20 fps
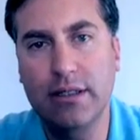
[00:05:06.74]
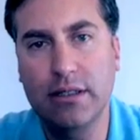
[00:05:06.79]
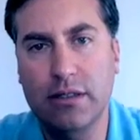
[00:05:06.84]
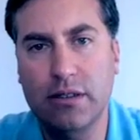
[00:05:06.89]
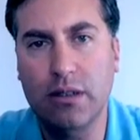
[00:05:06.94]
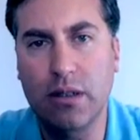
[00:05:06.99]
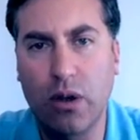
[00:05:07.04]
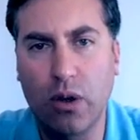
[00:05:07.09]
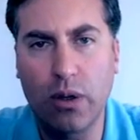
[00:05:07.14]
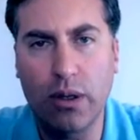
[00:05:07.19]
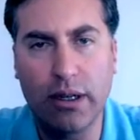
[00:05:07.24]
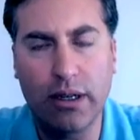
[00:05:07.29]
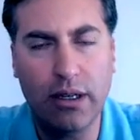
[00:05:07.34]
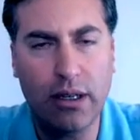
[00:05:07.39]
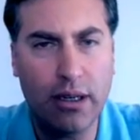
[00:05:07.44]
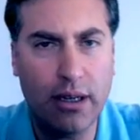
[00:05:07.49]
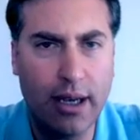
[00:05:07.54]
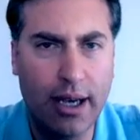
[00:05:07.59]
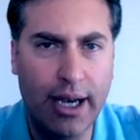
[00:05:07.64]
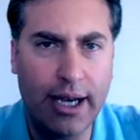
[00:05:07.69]
slowly,
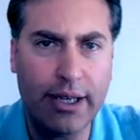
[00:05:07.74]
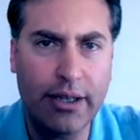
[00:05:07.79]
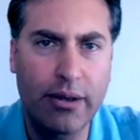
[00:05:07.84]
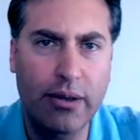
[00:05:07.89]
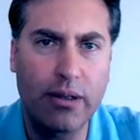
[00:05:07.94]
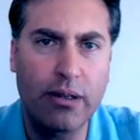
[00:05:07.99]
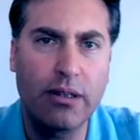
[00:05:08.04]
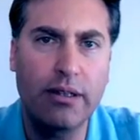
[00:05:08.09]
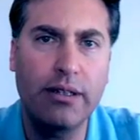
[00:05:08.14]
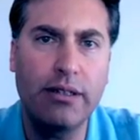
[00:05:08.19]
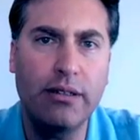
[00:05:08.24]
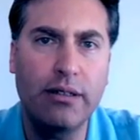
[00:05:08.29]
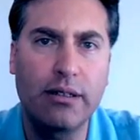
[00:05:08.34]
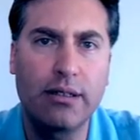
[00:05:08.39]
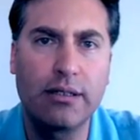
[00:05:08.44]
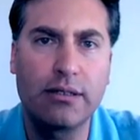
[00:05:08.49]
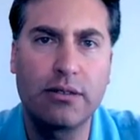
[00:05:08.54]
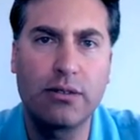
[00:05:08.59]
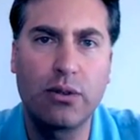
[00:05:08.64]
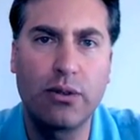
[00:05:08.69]
accurately,
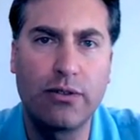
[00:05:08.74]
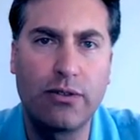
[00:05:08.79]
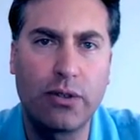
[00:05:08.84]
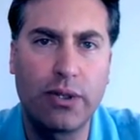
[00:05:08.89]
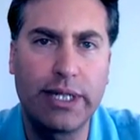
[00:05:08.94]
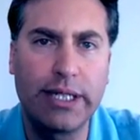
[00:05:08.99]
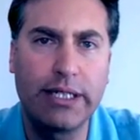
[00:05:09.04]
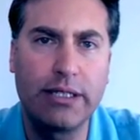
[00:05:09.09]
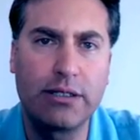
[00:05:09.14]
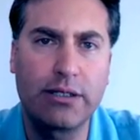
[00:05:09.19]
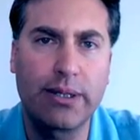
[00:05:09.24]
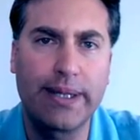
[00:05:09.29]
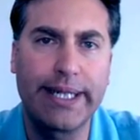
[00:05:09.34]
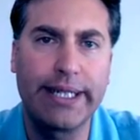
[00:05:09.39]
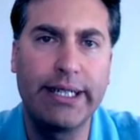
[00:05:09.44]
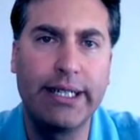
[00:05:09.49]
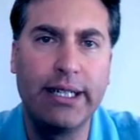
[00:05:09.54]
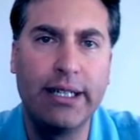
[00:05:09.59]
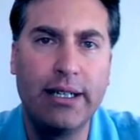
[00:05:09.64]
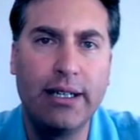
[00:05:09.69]
as to avoid
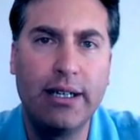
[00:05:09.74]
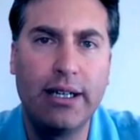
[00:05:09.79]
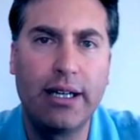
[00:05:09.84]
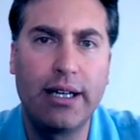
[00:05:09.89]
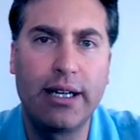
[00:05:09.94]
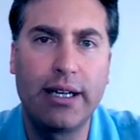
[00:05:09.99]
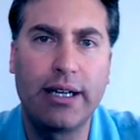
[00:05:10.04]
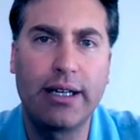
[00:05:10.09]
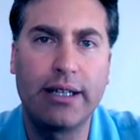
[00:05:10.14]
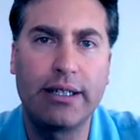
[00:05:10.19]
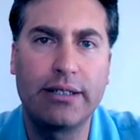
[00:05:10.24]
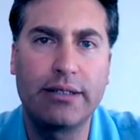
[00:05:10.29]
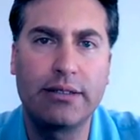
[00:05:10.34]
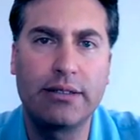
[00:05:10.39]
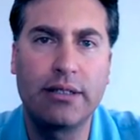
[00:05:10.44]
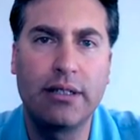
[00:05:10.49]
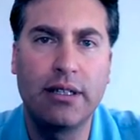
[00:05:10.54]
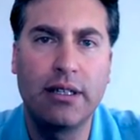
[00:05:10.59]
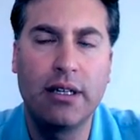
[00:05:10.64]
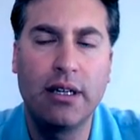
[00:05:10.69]
injury.
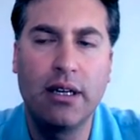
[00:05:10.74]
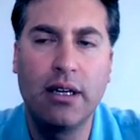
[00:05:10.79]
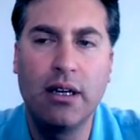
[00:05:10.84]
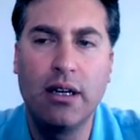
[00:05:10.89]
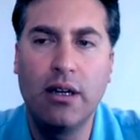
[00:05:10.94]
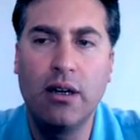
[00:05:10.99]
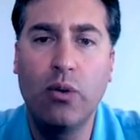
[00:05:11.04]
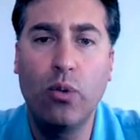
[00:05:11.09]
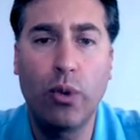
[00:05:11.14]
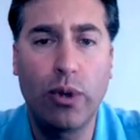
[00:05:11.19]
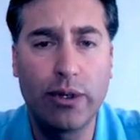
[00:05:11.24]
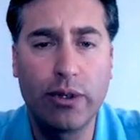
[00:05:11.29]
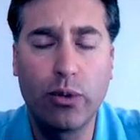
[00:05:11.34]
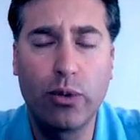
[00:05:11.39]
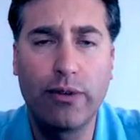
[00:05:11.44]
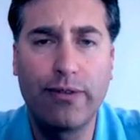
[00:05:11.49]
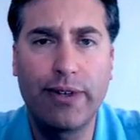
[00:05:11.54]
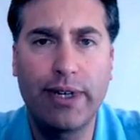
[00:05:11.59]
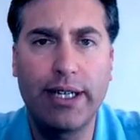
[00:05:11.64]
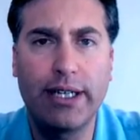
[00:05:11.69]
And what you
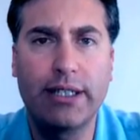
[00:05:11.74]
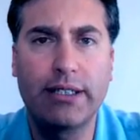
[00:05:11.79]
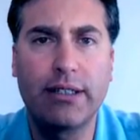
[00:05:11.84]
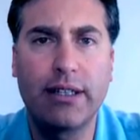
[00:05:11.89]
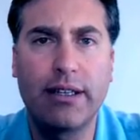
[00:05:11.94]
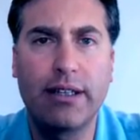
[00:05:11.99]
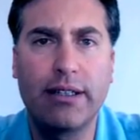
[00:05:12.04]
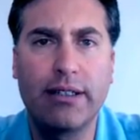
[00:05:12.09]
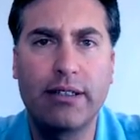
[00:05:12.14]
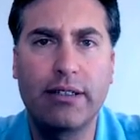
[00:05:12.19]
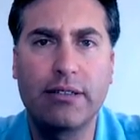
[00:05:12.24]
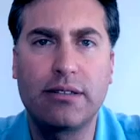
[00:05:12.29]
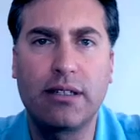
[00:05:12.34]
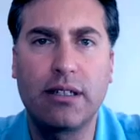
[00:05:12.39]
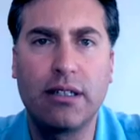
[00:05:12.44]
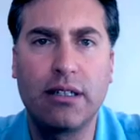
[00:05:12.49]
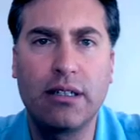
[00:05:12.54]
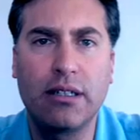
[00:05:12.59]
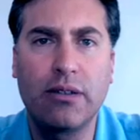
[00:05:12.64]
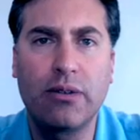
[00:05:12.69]
will find is
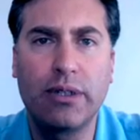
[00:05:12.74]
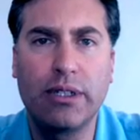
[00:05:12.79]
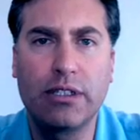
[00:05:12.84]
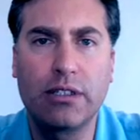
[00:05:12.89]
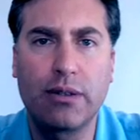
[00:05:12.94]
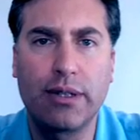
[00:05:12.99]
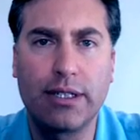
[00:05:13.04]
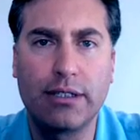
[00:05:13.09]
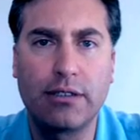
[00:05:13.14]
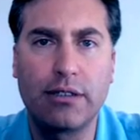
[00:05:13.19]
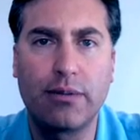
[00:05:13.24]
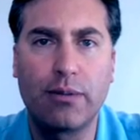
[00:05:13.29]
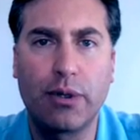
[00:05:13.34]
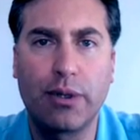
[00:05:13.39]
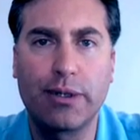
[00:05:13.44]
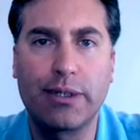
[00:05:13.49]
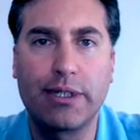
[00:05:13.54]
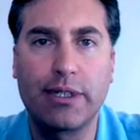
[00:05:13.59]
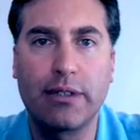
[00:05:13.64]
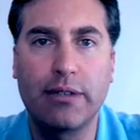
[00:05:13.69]
an increased range of
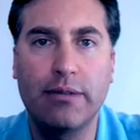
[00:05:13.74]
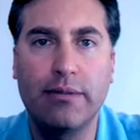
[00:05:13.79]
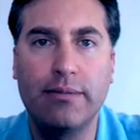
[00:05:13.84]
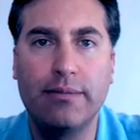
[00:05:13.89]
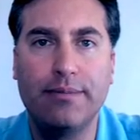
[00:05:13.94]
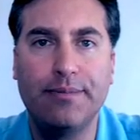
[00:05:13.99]
motion.